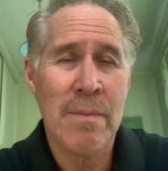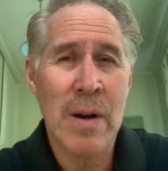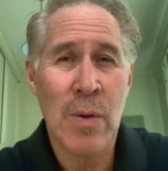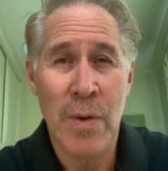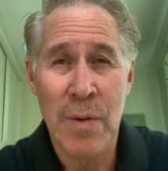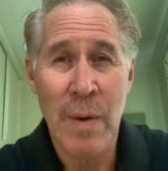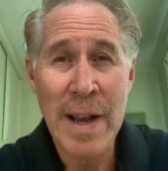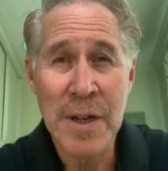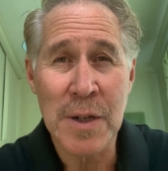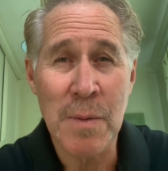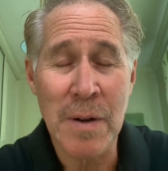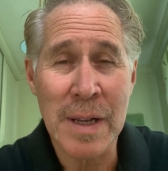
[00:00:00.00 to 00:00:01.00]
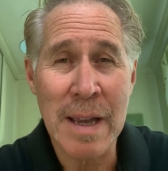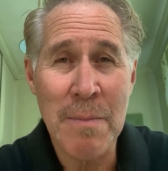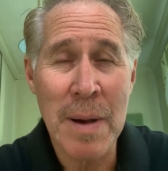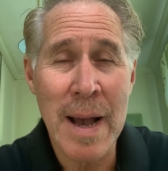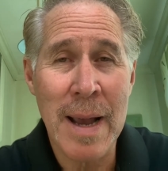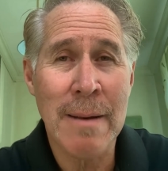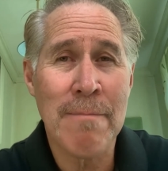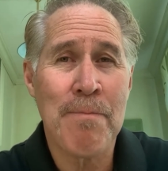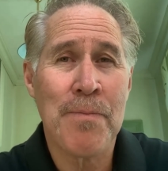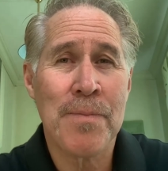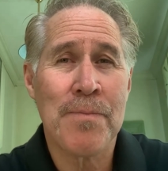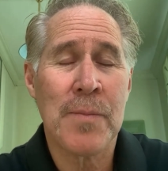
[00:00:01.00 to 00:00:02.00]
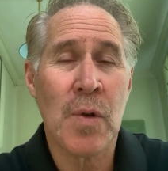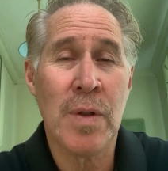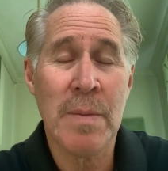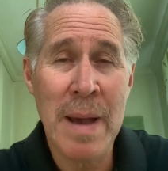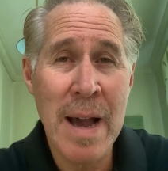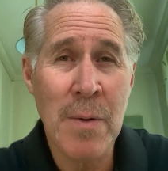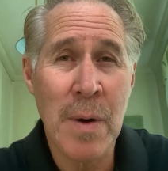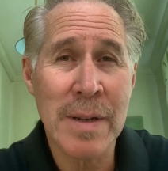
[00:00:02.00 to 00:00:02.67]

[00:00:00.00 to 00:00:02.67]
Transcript: or the wages won't get paid, or the power